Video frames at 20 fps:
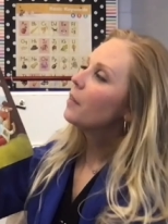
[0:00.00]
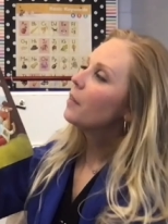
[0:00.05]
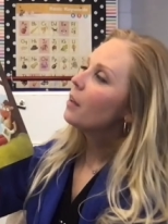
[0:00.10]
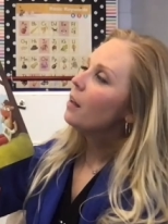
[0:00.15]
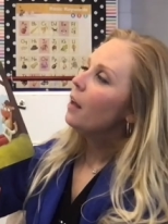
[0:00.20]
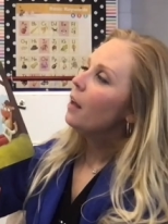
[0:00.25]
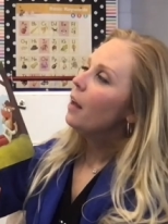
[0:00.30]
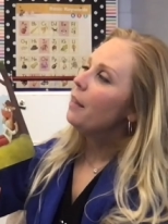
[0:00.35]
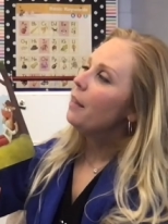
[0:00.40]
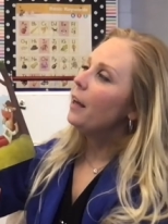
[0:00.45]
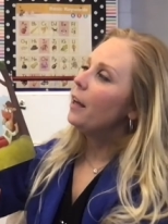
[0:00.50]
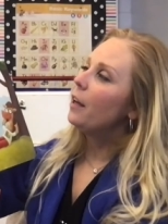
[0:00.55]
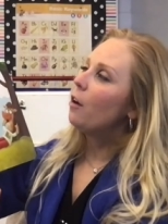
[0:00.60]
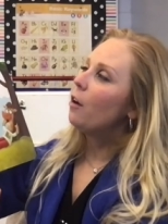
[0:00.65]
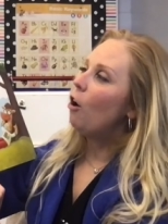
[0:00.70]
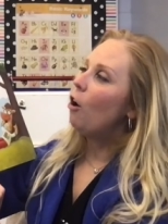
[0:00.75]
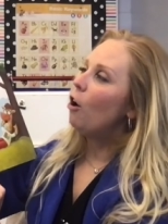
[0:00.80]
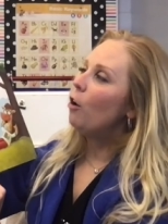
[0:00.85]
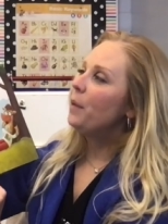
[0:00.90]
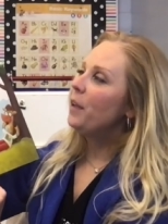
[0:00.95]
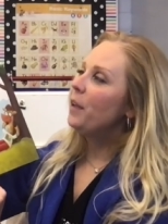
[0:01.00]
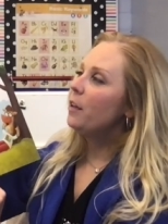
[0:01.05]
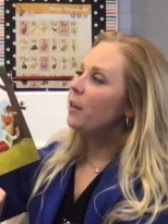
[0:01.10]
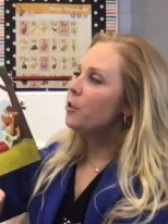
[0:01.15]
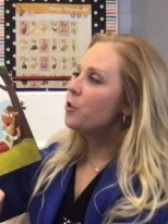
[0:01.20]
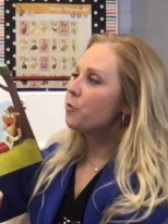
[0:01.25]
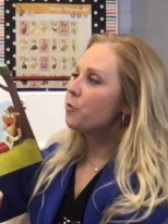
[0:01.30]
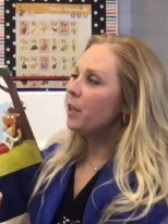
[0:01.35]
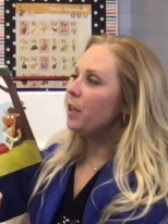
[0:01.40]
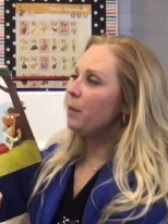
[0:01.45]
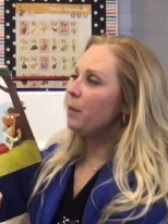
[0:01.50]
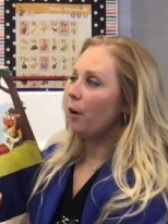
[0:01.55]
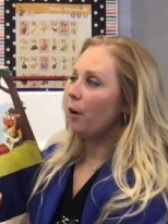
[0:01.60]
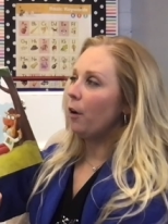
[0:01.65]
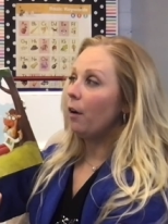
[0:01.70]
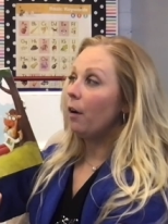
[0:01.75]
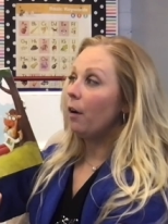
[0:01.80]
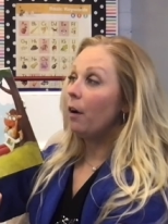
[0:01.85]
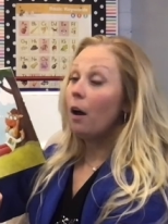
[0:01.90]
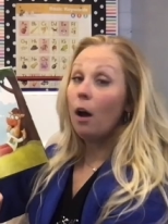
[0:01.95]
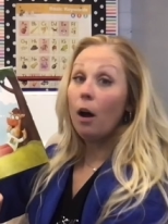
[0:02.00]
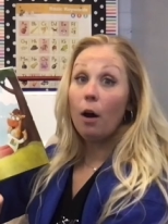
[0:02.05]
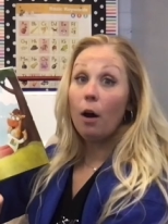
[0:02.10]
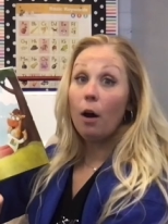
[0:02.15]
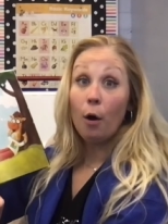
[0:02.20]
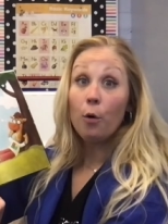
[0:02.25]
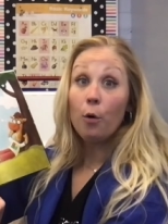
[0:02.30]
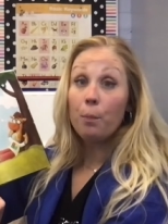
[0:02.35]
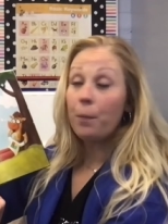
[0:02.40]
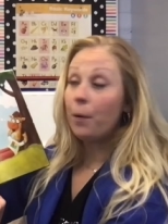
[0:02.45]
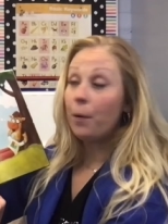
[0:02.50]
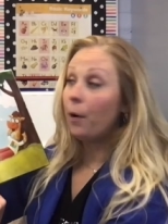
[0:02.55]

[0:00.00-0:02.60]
They call me a dreamer, a hoper.